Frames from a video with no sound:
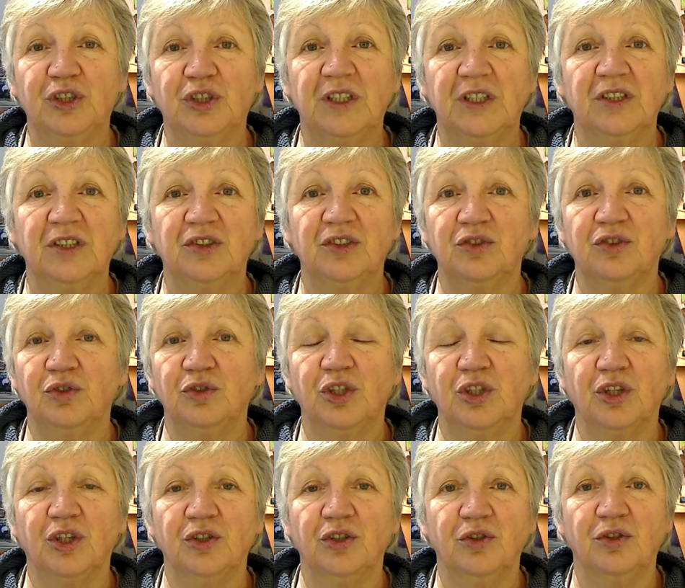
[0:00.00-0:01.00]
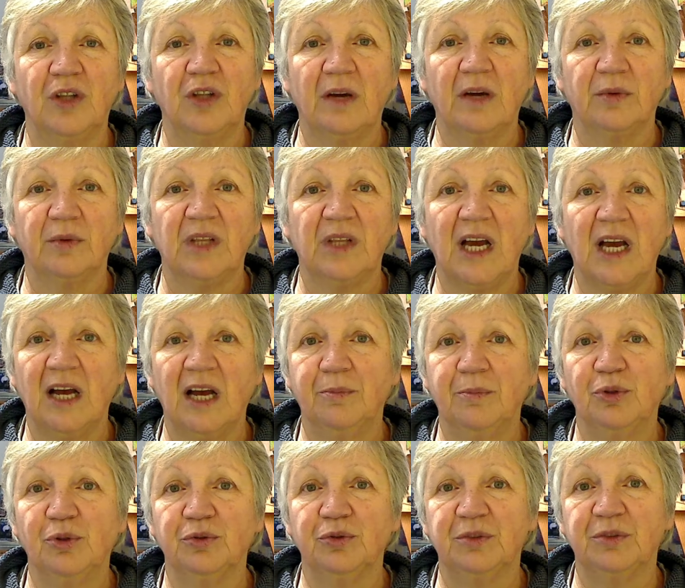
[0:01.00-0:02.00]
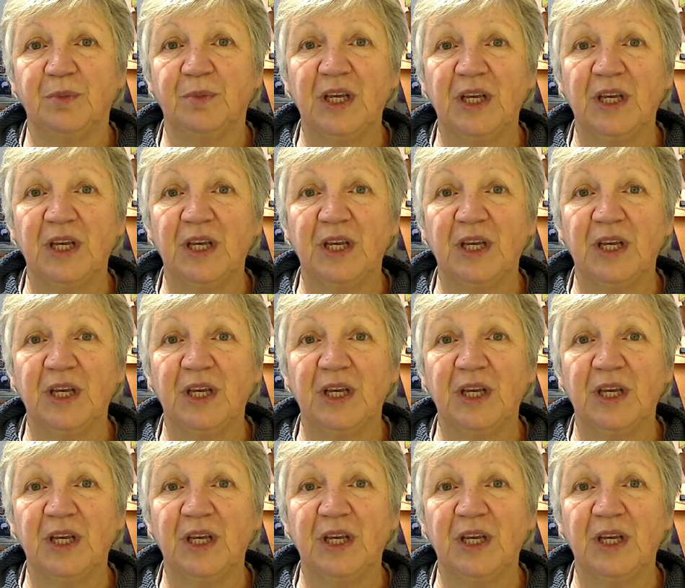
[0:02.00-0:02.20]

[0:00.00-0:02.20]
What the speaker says: trees, so you can do that with apples,